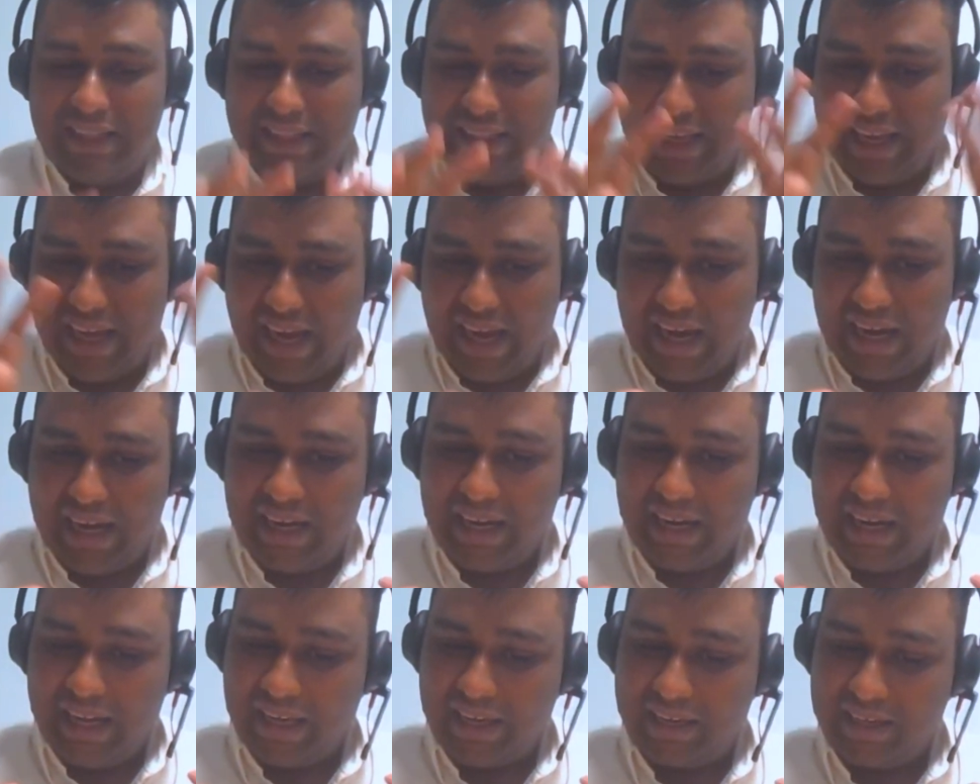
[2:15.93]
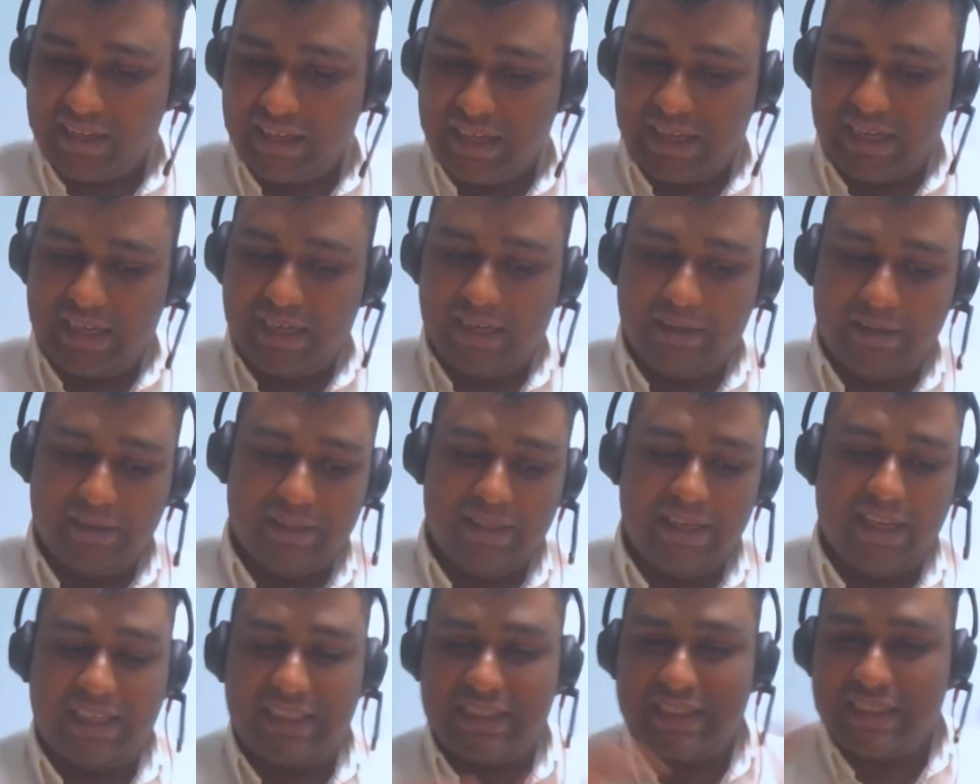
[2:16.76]
they had like
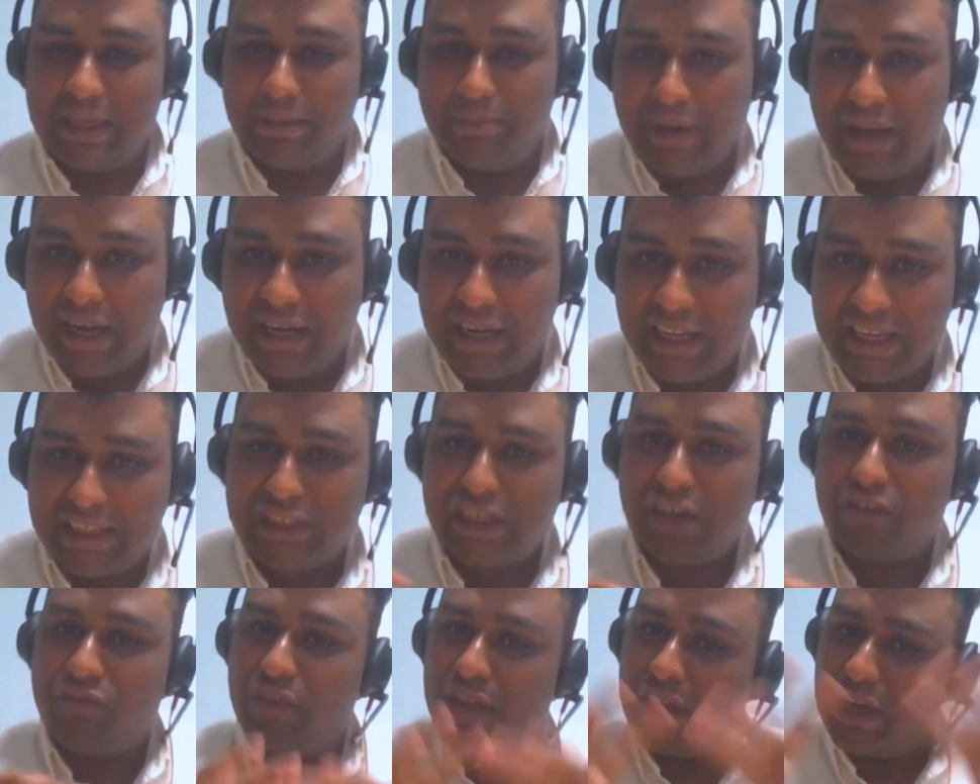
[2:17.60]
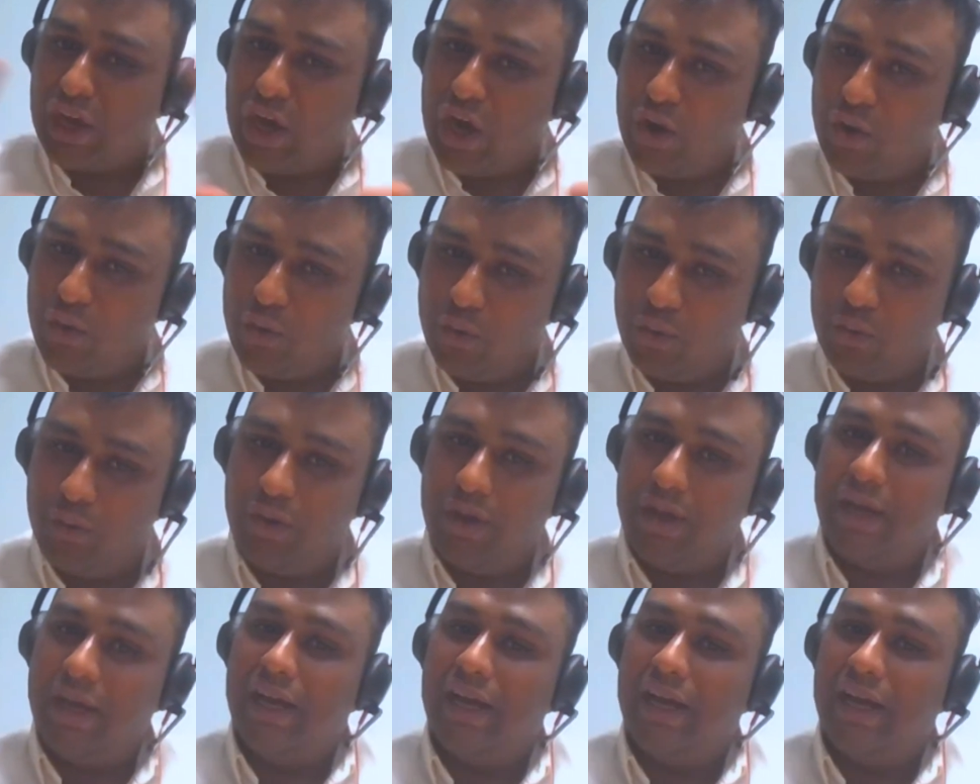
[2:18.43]
schematics of like how